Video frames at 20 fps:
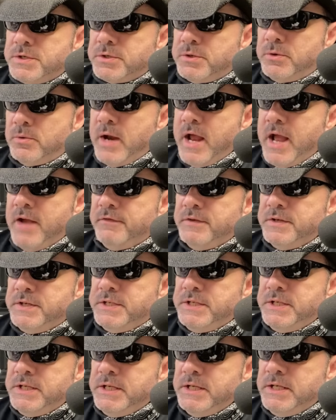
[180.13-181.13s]

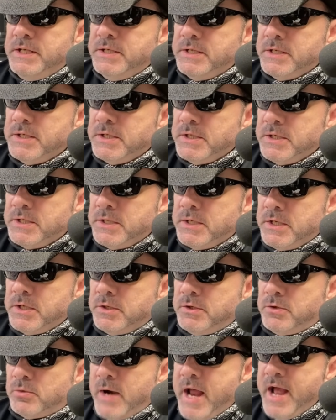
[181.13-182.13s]
gravity,
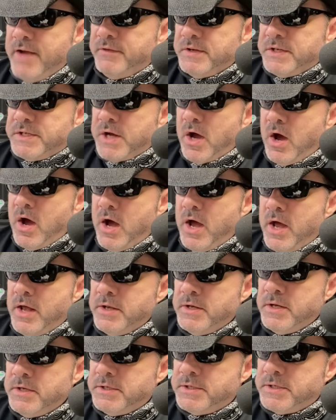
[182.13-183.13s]

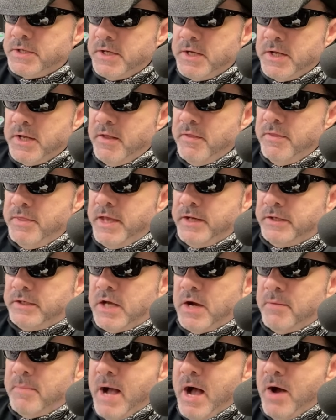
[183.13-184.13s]
gravitons that
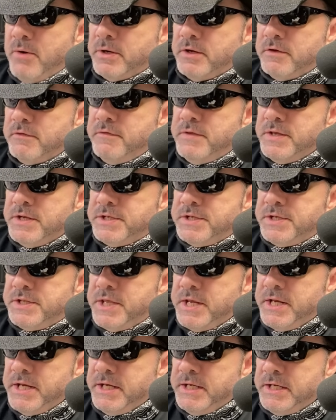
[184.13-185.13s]
come out of this
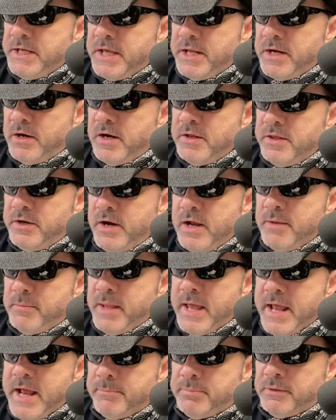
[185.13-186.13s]
thing, and they're able
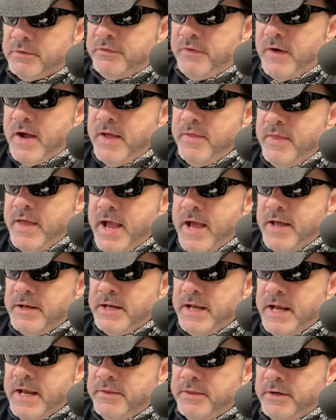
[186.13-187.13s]
to amplify that,
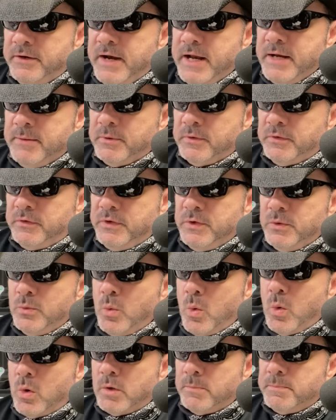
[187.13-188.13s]
and they're able to
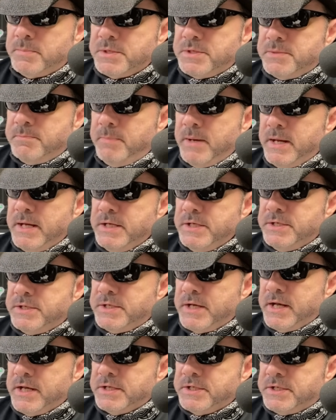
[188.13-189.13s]
warp space
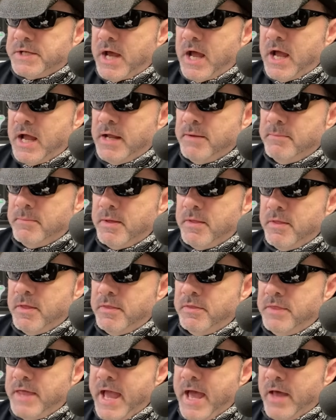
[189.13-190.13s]
and time
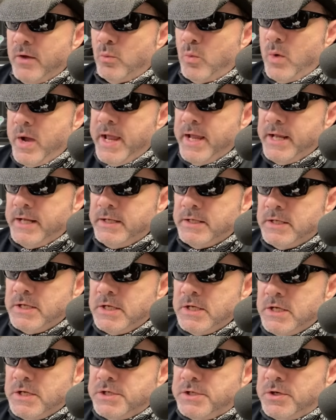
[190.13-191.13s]
that way.
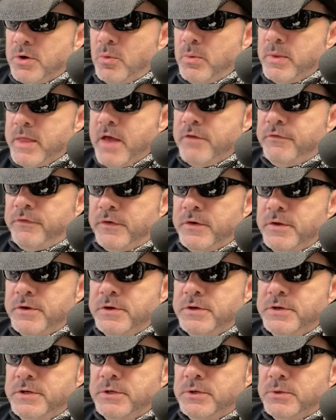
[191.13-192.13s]
So without further
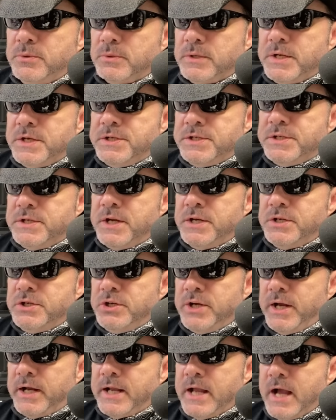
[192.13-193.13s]
ado, let's
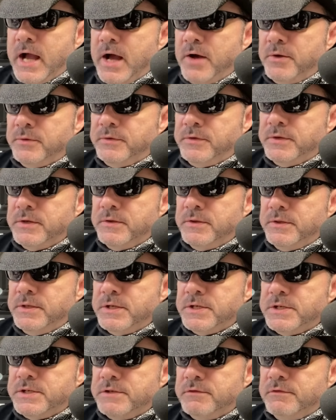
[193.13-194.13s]
check out
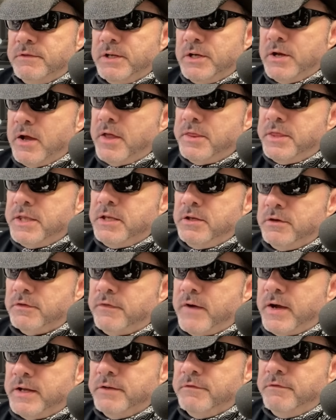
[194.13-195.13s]
this video. I think you'll
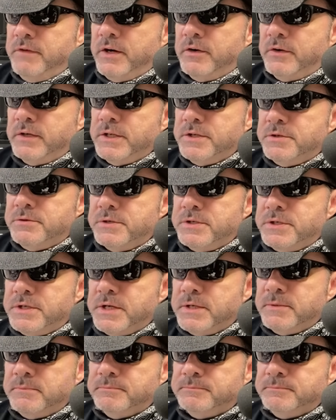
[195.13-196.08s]
find it very interesting.